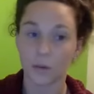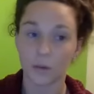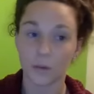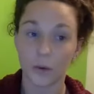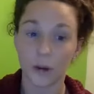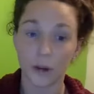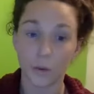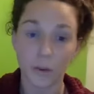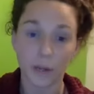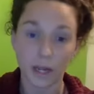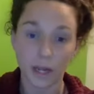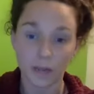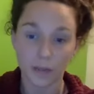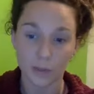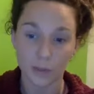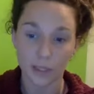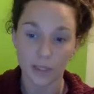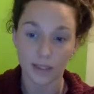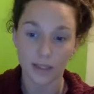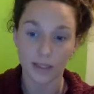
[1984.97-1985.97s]
work with
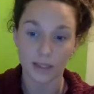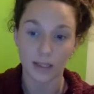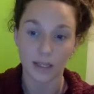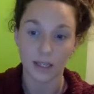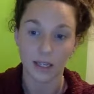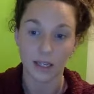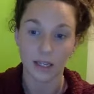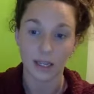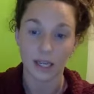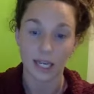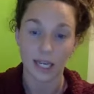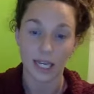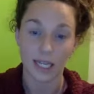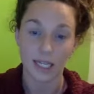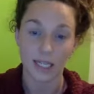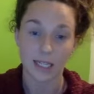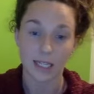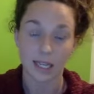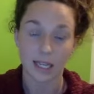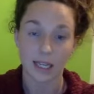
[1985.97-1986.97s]
governments and
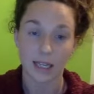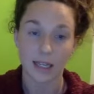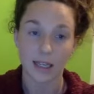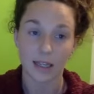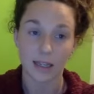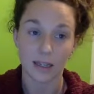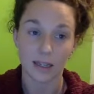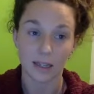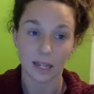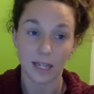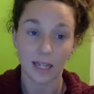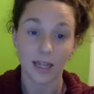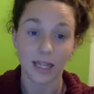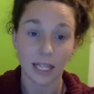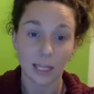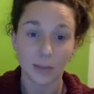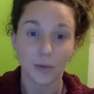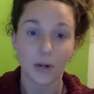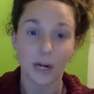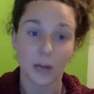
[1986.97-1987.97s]
they
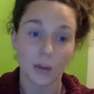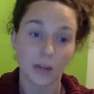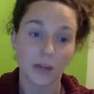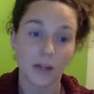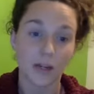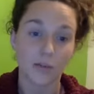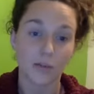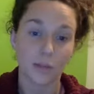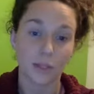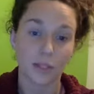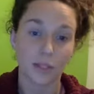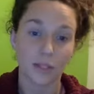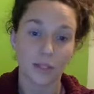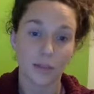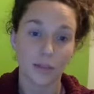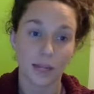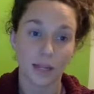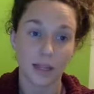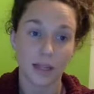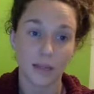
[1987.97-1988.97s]
collaborate with governments to
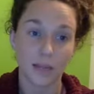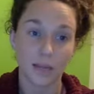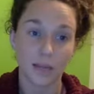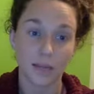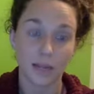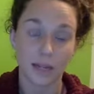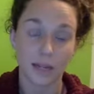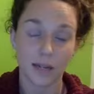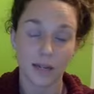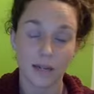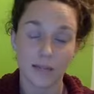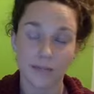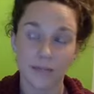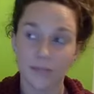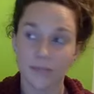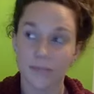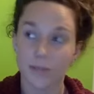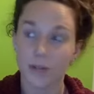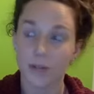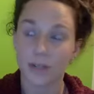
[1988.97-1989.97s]
make the
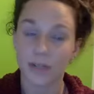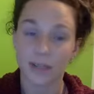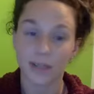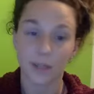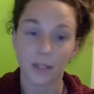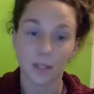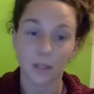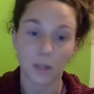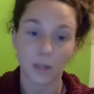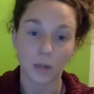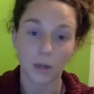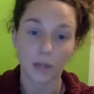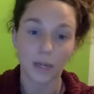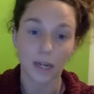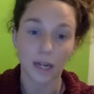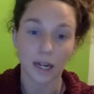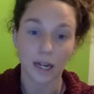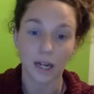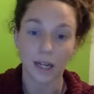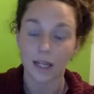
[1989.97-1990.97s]
process a little bit
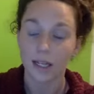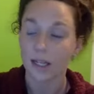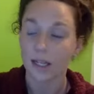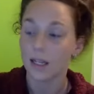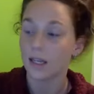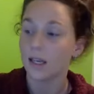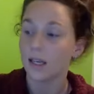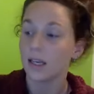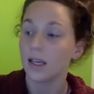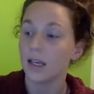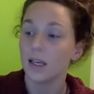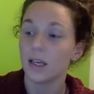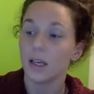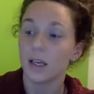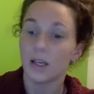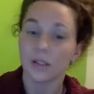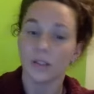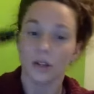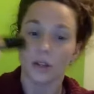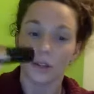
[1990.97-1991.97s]
quicker.
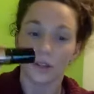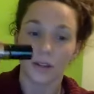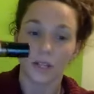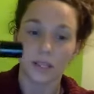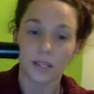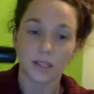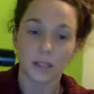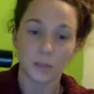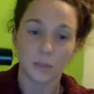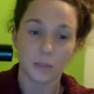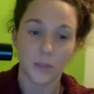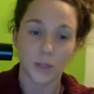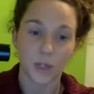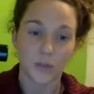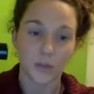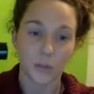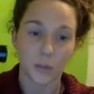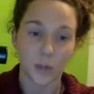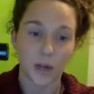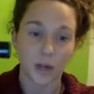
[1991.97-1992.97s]
So this is a
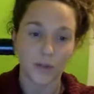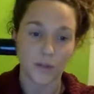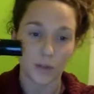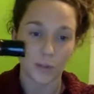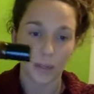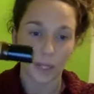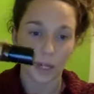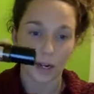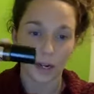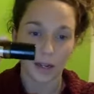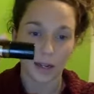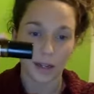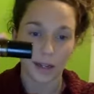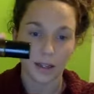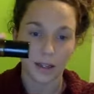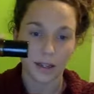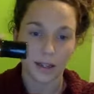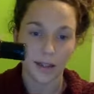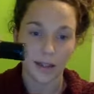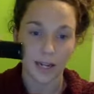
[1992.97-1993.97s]
beautiful perfume that I
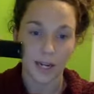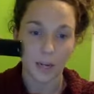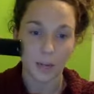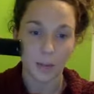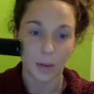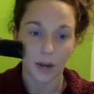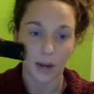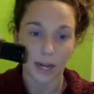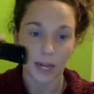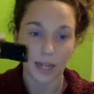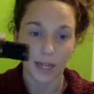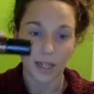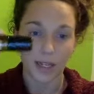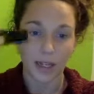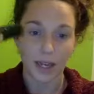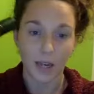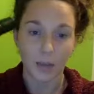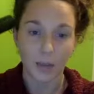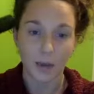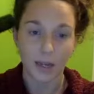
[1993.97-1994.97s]
buy.
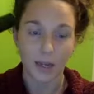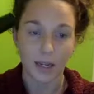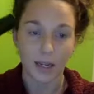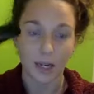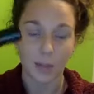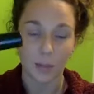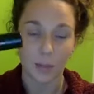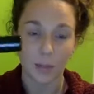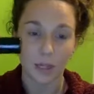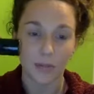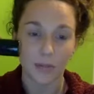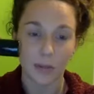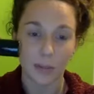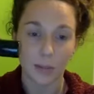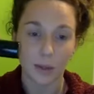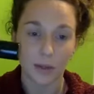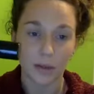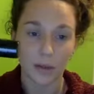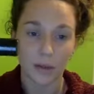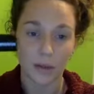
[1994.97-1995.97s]
I buy a couple every
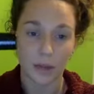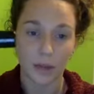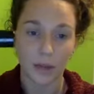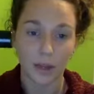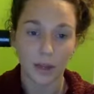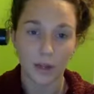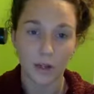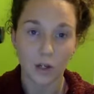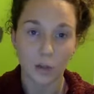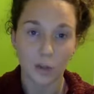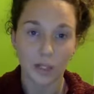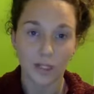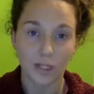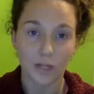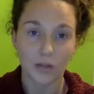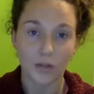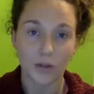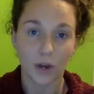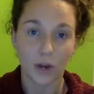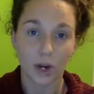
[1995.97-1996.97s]
month. I call
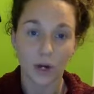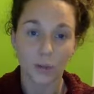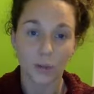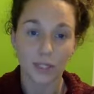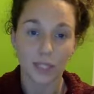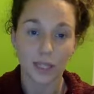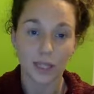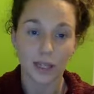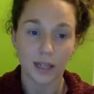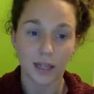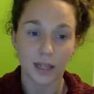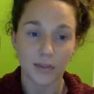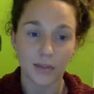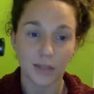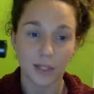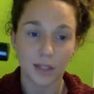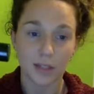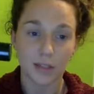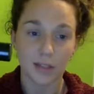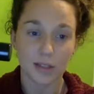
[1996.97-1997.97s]
myself a hope dealer
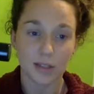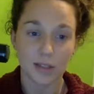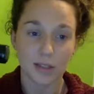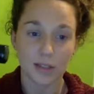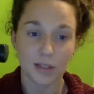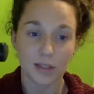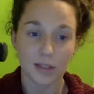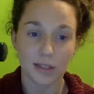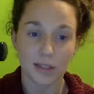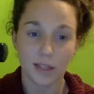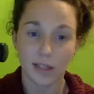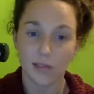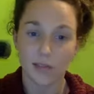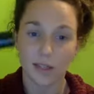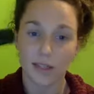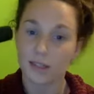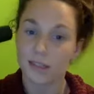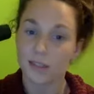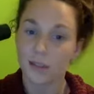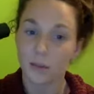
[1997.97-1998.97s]
because I just give
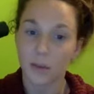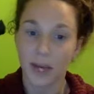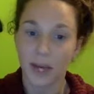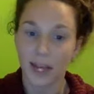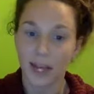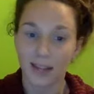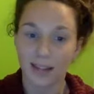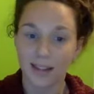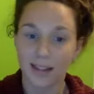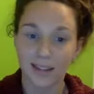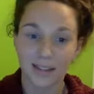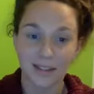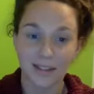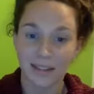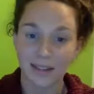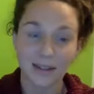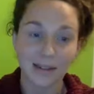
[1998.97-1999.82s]
this away to